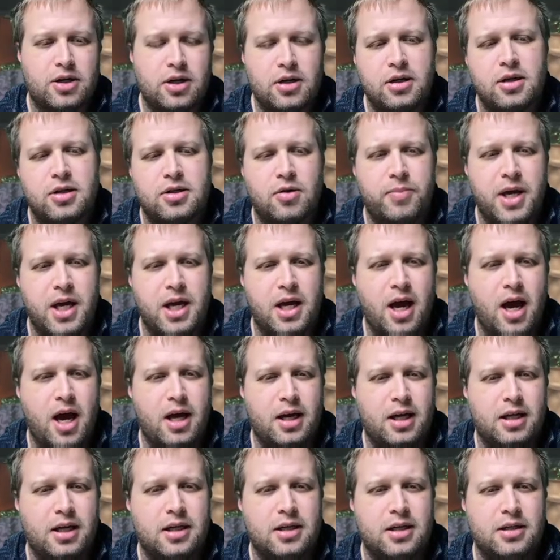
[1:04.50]
So
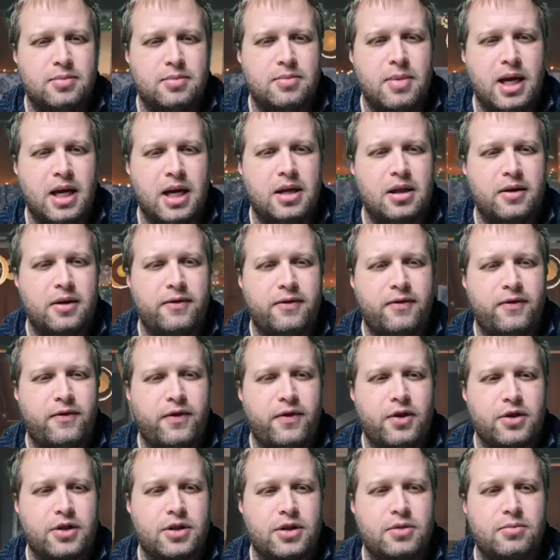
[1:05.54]
Peacock is making the
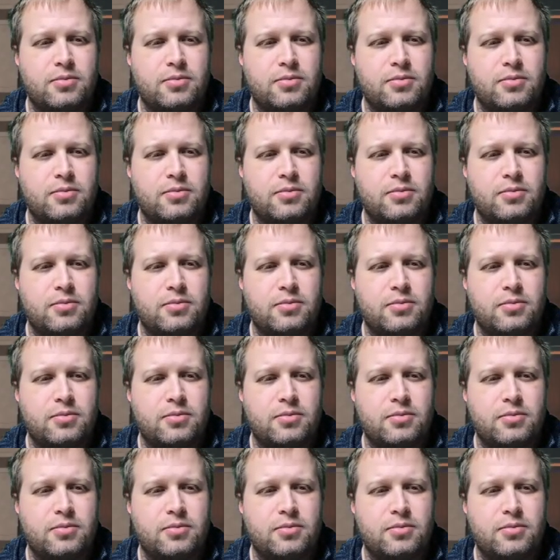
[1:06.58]
first